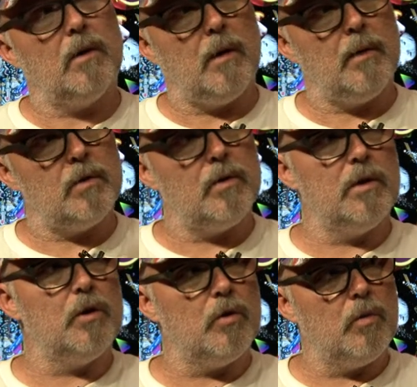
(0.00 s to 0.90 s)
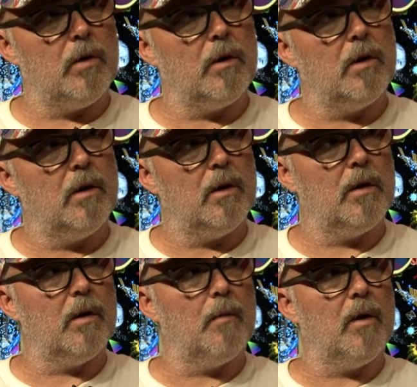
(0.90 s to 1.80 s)
come into a digital work, and
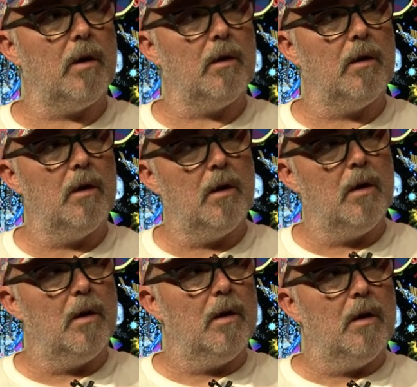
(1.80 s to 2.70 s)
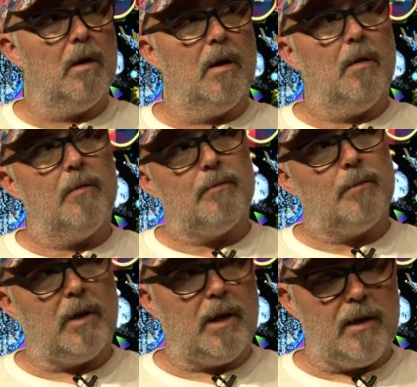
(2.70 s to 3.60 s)
then I might
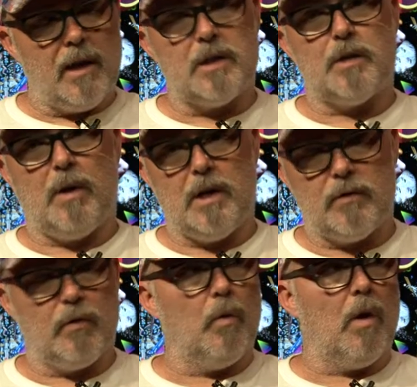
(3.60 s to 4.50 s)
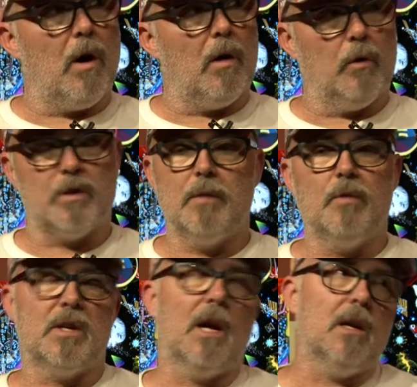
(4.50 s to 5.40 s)
play in that space for a while or
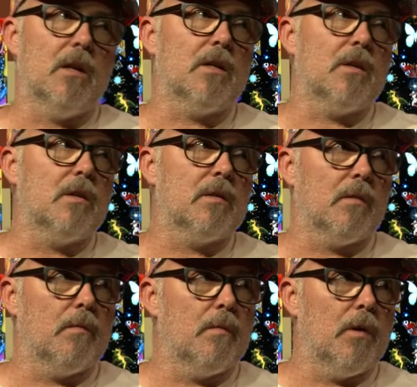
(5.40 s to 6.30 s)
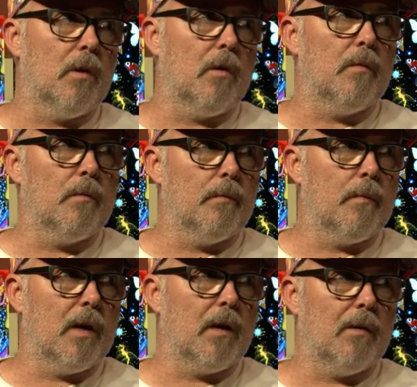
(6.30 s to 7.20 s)
simultaneous to, you know,
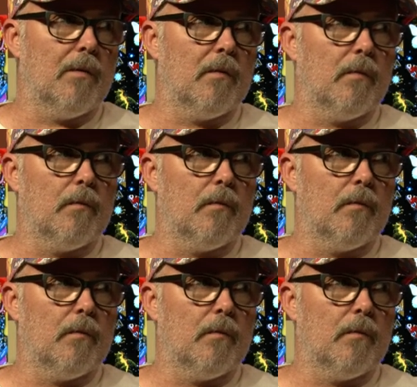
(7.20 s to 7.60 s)
making